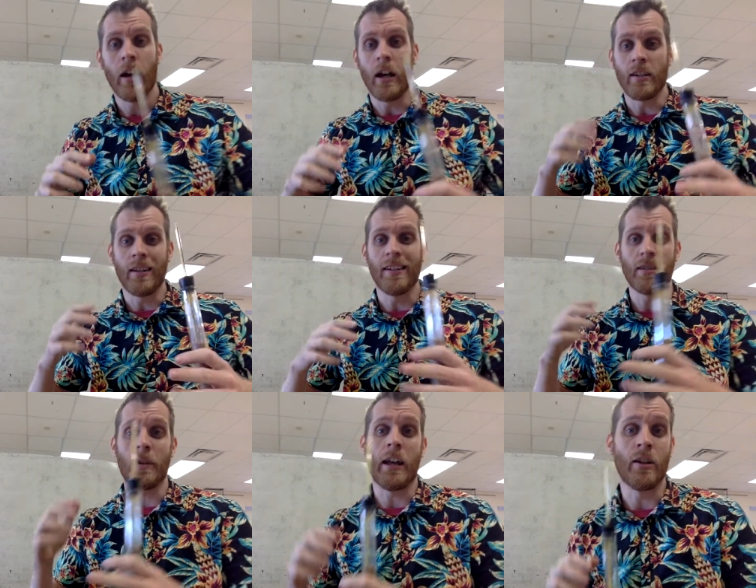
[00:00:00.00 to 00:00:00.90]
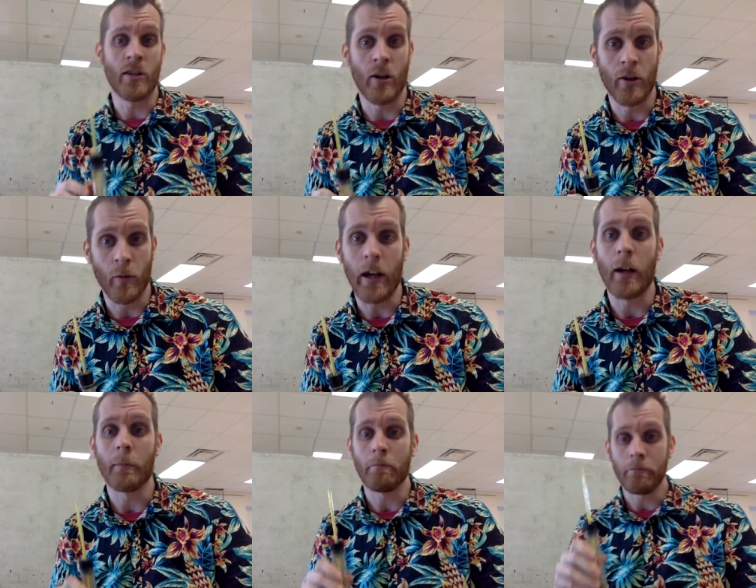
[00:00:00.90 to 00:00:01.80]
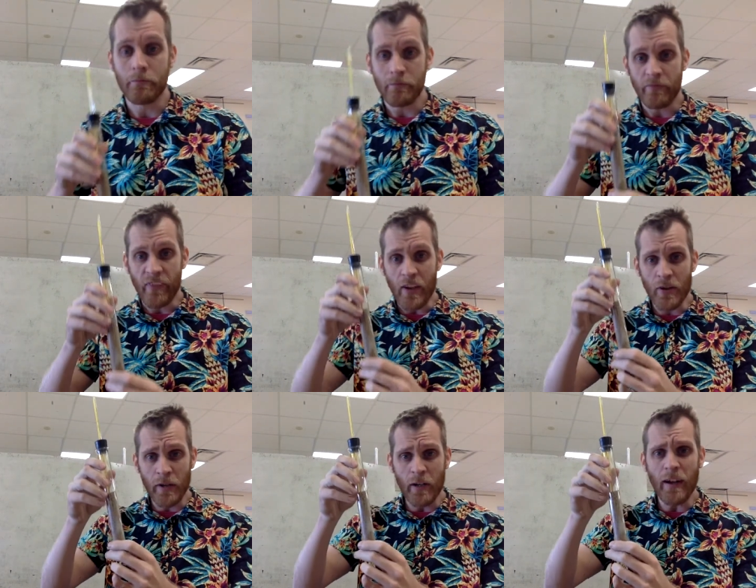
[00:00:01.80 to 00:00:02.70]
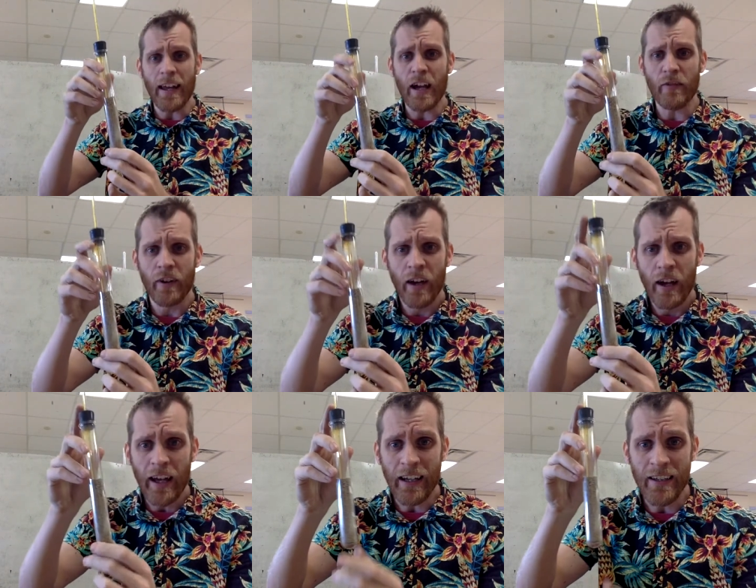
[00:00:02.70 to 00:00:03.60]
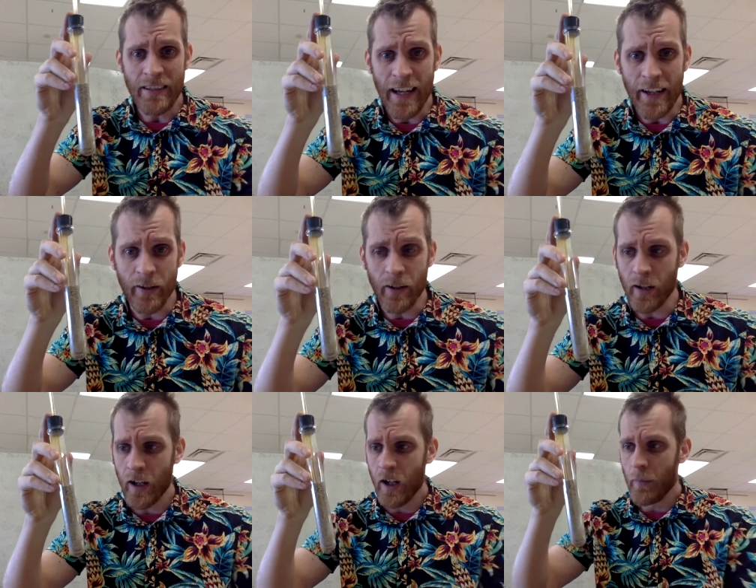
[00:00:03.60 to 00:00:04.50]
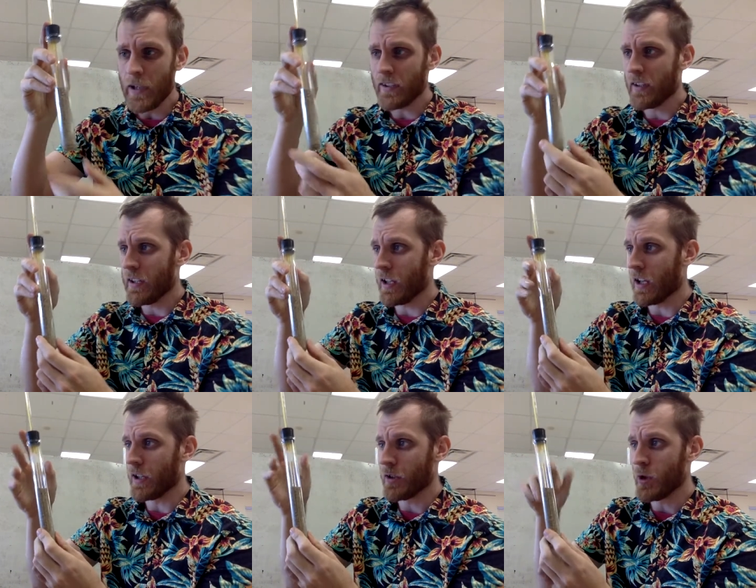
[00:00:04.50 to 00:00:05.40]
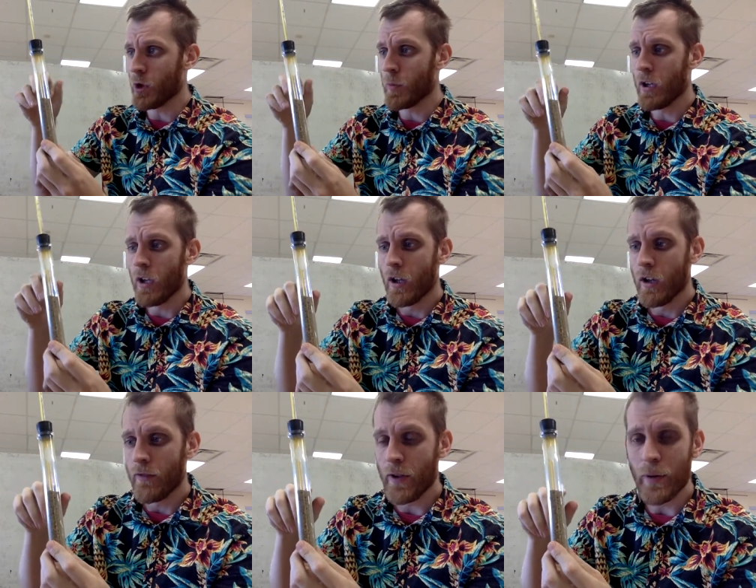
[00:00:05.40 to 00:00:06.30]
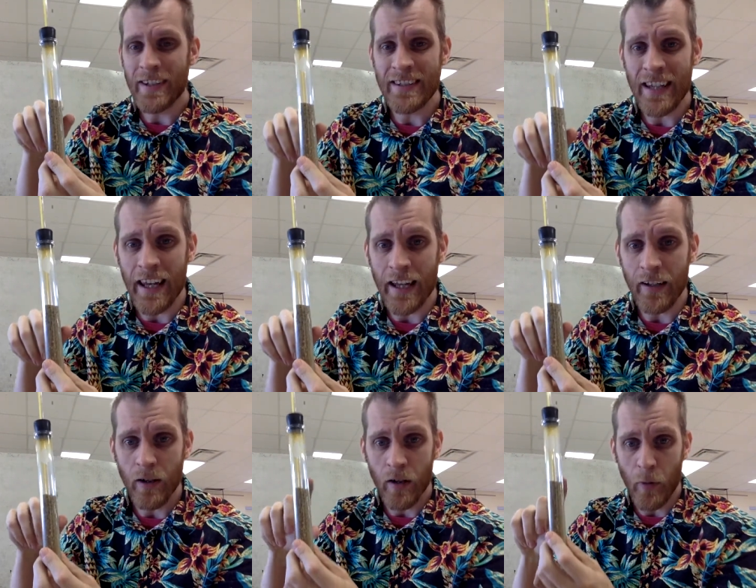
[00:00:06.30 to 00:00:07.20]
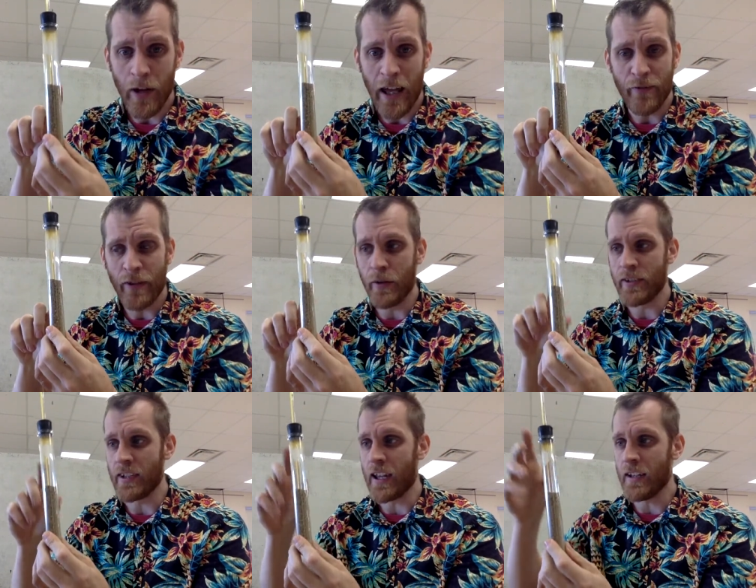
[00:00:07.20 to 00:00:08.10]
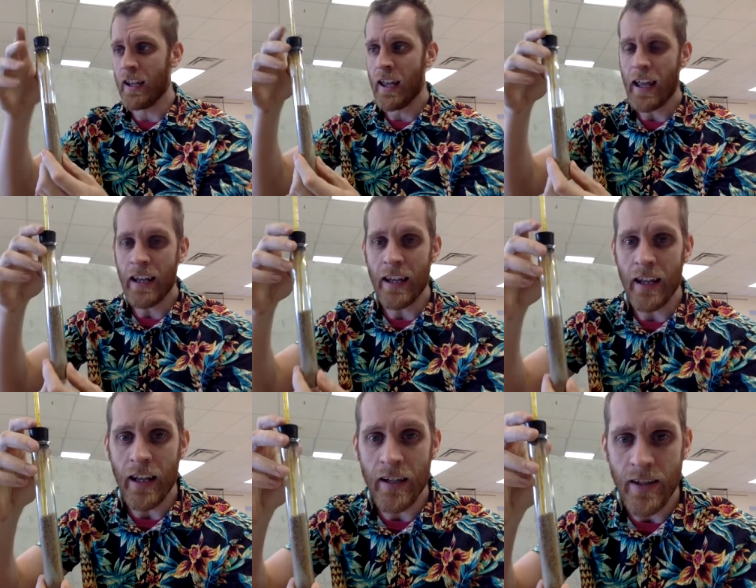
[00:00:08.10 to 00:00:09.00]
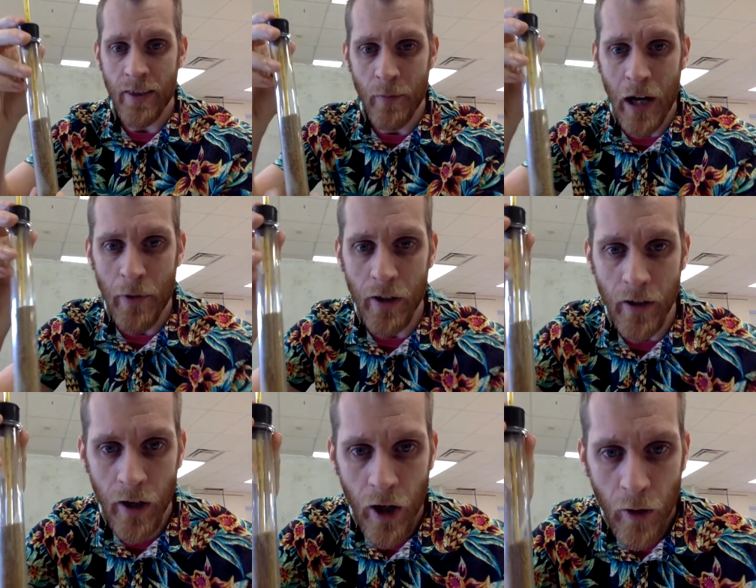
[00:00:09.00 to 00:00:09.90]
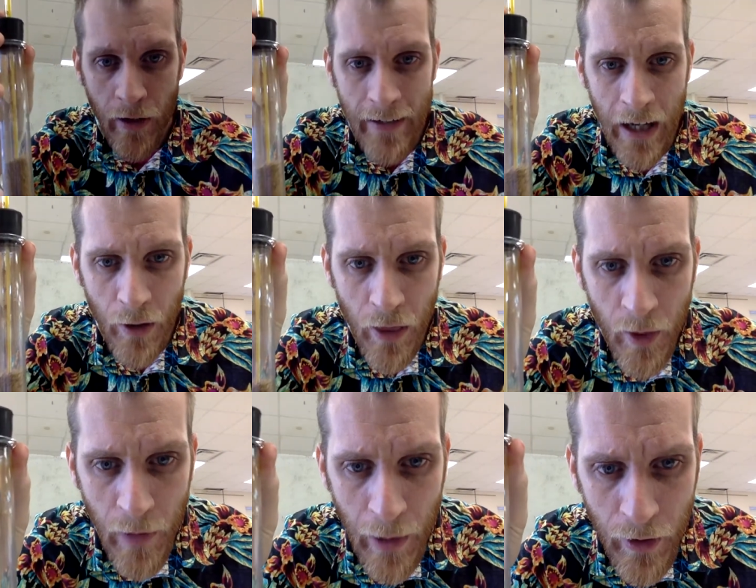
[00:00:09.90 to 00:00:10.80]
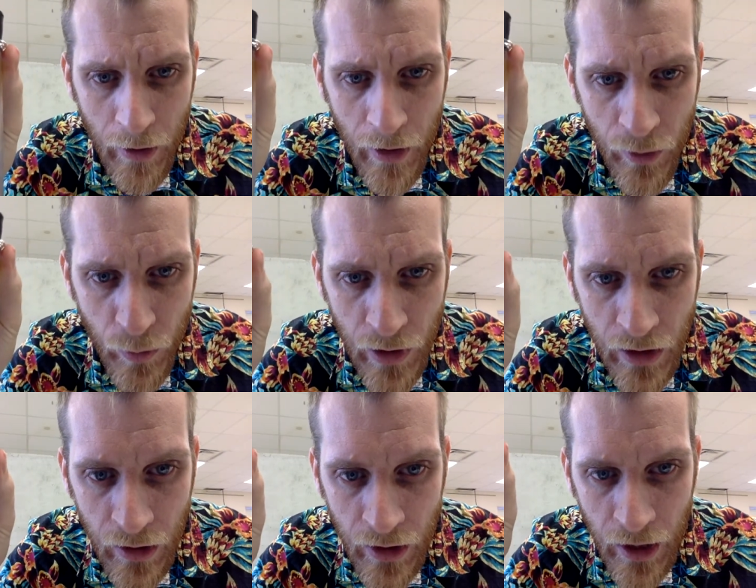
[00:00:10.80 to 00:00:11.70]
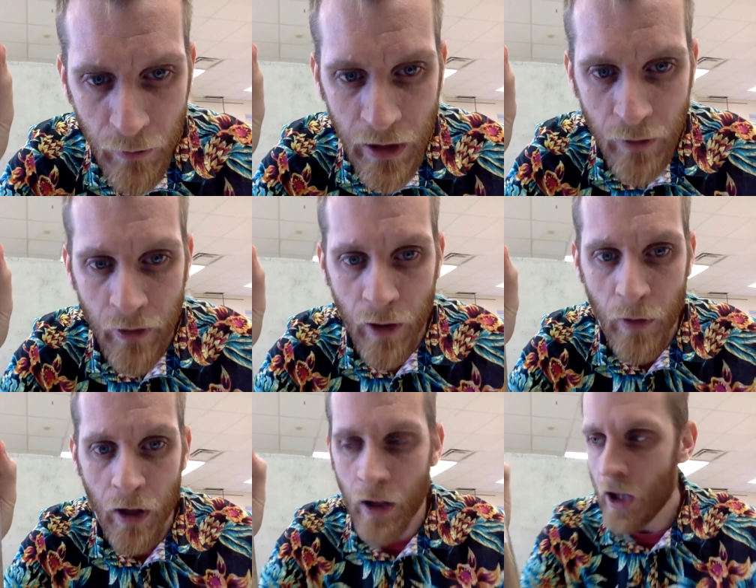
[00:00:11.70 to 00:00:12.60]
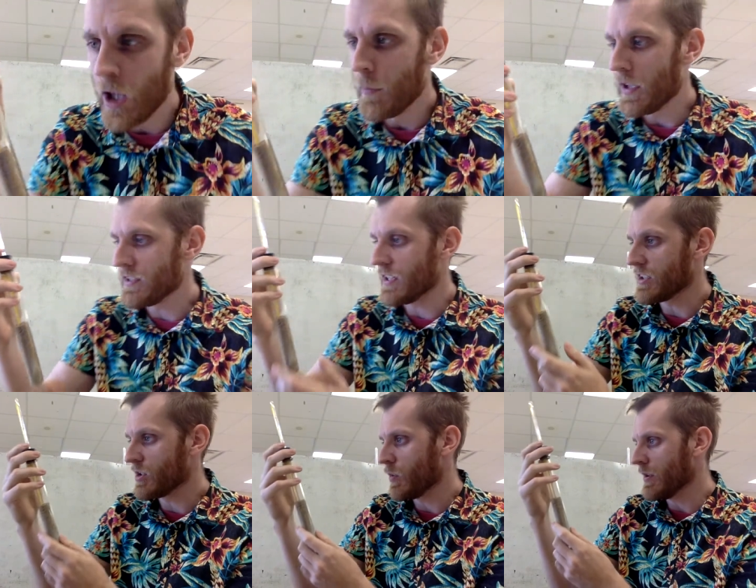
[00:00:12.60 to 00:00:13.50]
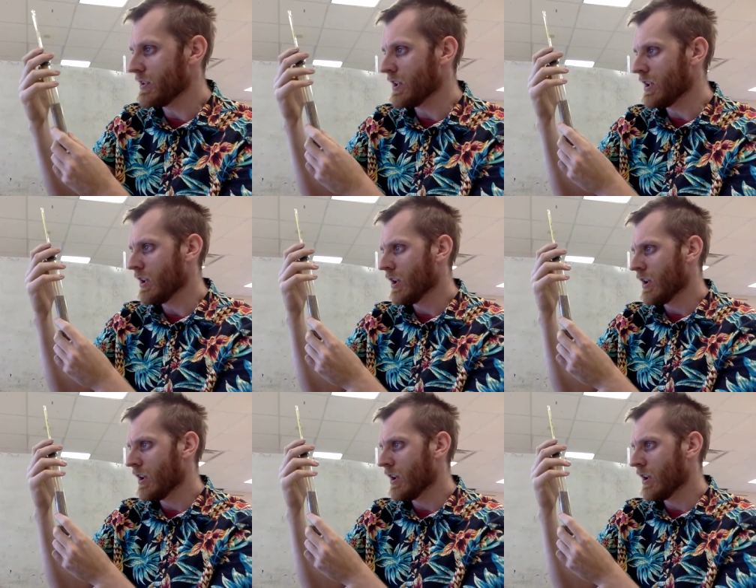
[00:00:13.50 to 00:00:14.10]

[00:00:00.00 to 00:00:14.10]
it's going to dissipate energy along the way. So here I have a container, basically uh, a tube, filled with sand, about half filled with sand, and in it is a thermometer. Right now the thermometer is, read, you can't read it very well, but it says 20